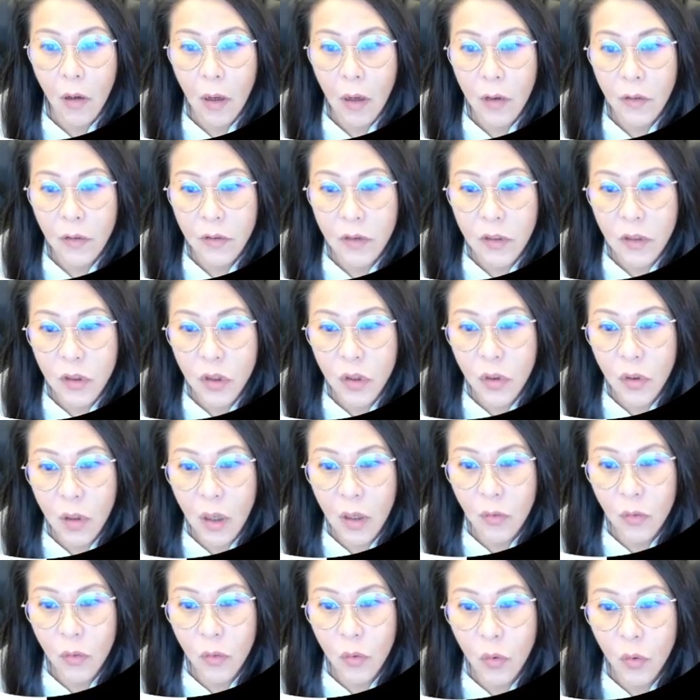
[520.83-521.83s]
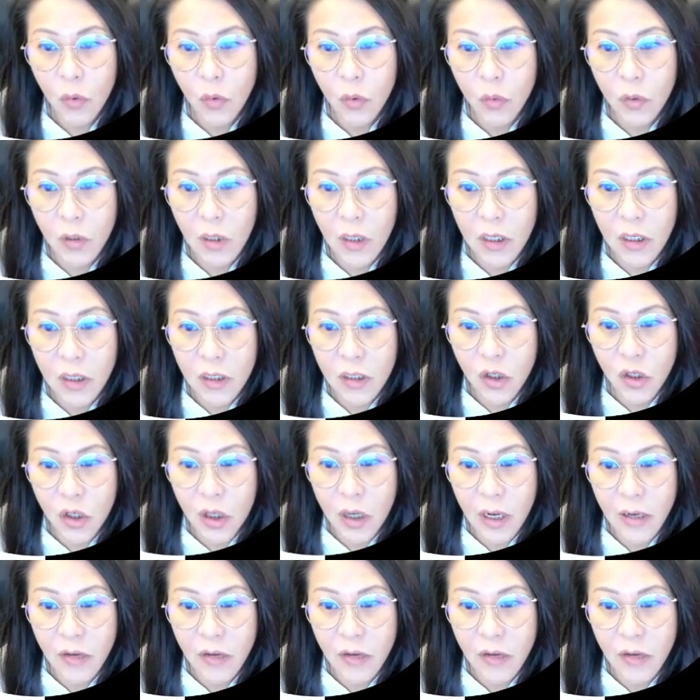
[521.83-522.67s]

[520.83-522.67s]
I'll teach you how to go to the legit